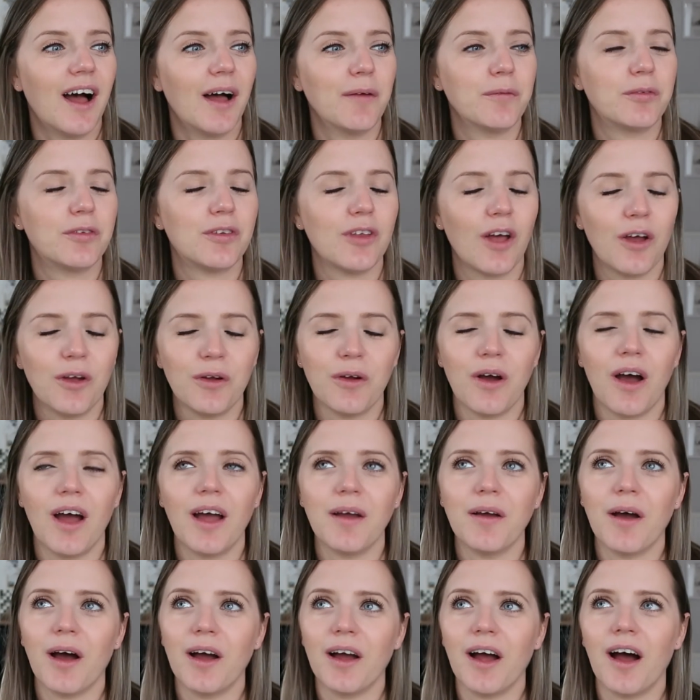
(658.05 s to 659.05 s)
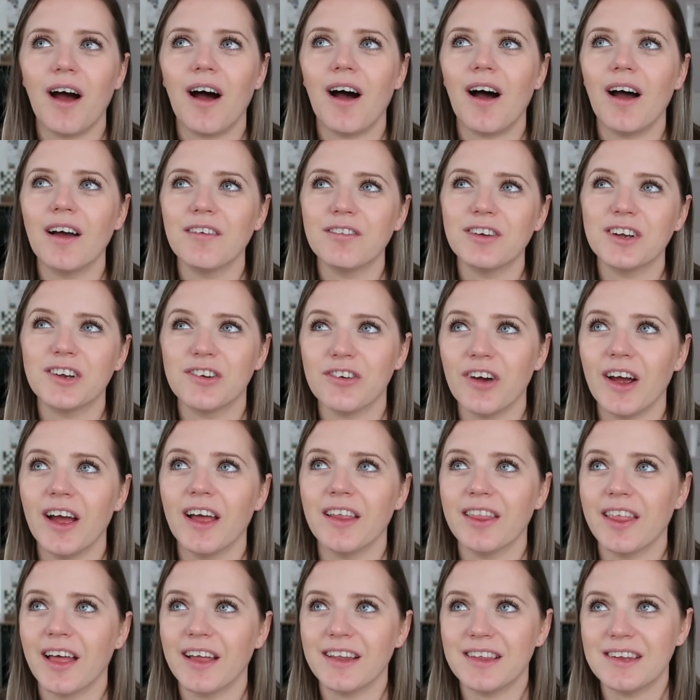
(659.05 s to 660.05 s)
I
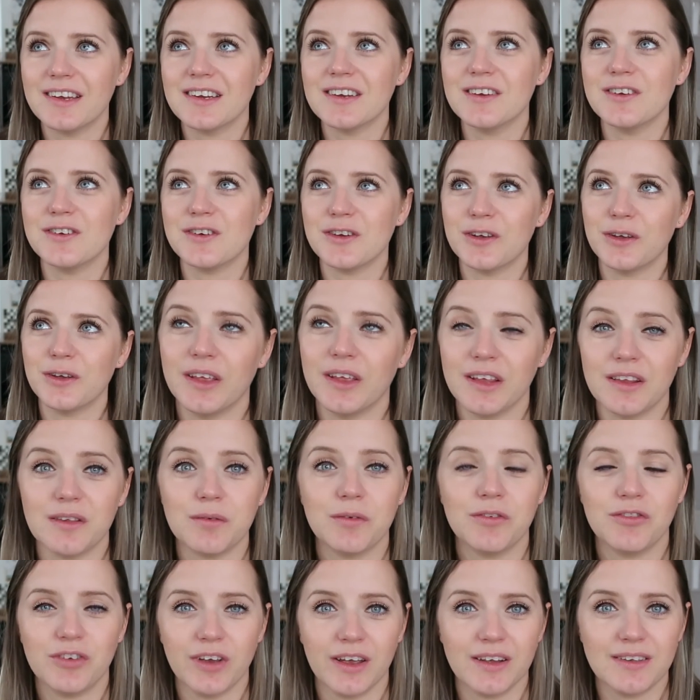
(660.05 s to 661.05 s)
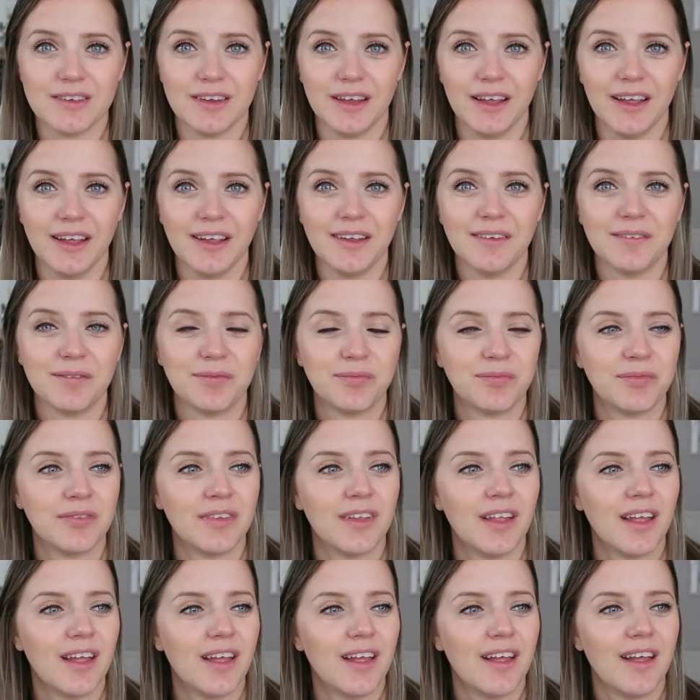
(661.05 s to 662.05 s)
regret that I didn't this with Jessie.
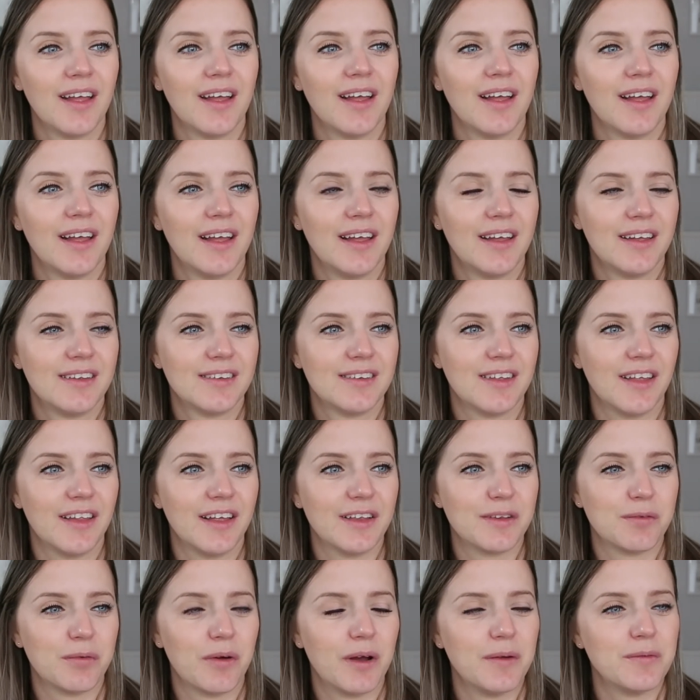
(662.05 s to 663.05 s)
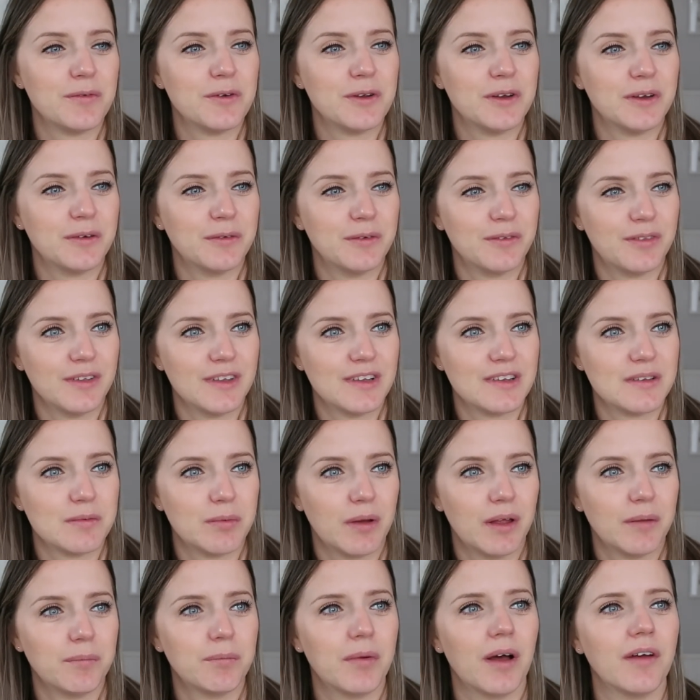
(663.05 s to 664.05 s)
So that's why I'm doing it with this
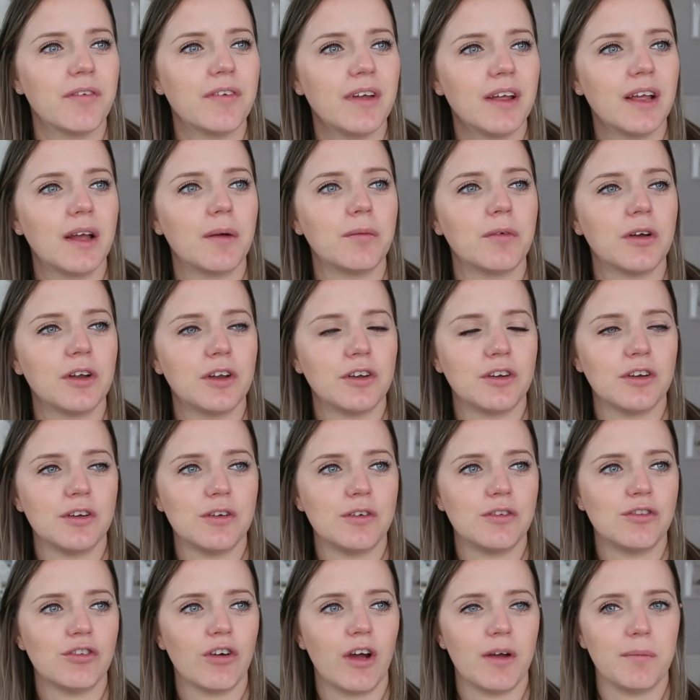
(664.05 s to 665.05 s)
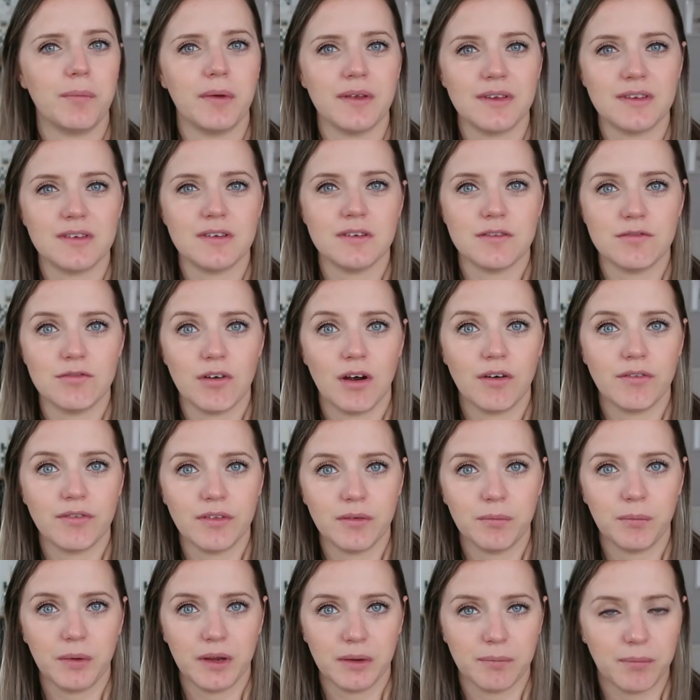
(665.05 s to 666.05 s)
one. But I think I'm going to do trimesters rather
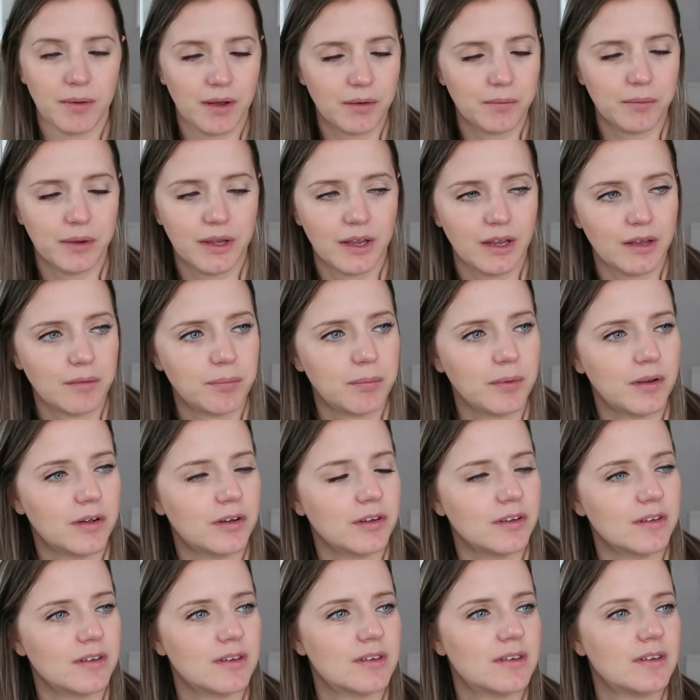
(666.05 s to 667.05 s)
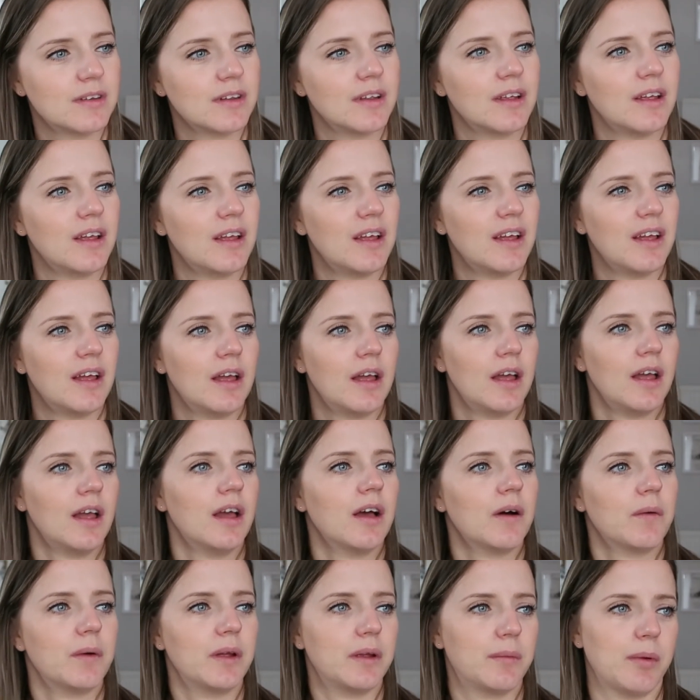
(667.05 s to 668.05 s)
than week by week, because
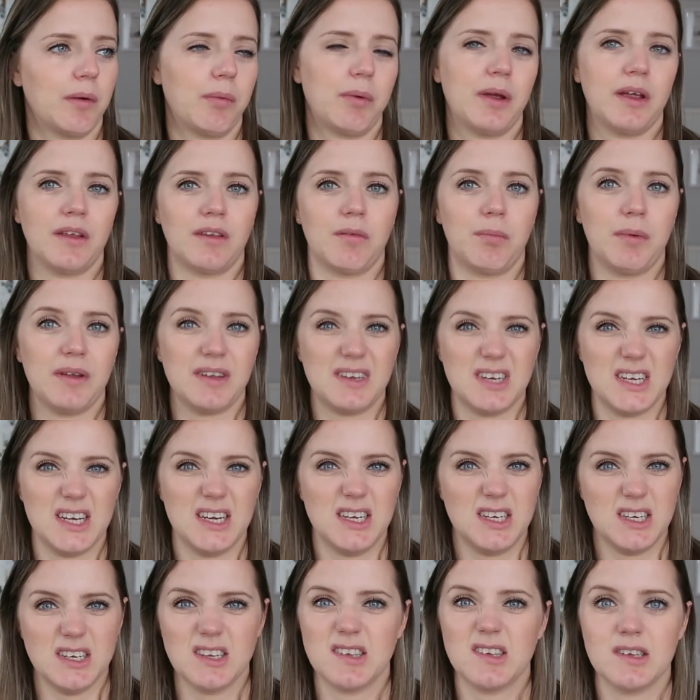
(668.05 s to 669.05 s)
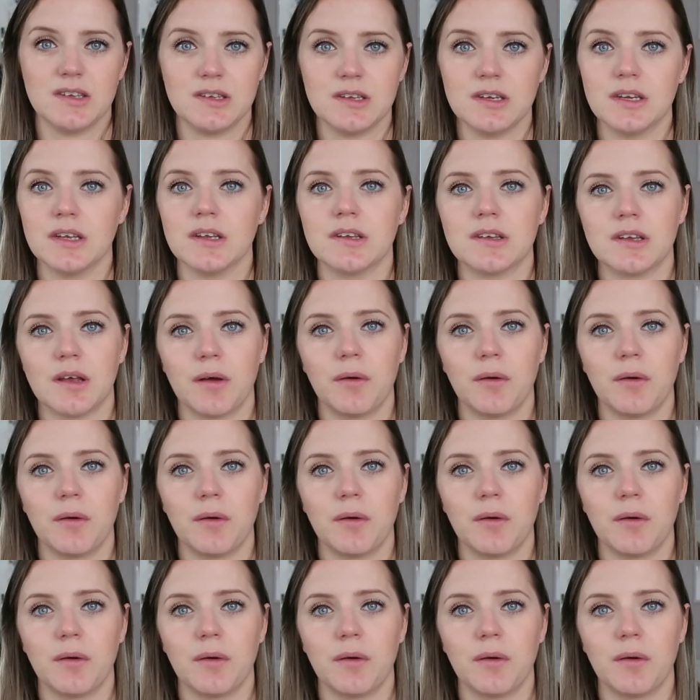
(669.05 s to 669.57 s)
week by week's a bit tedious, isn't it?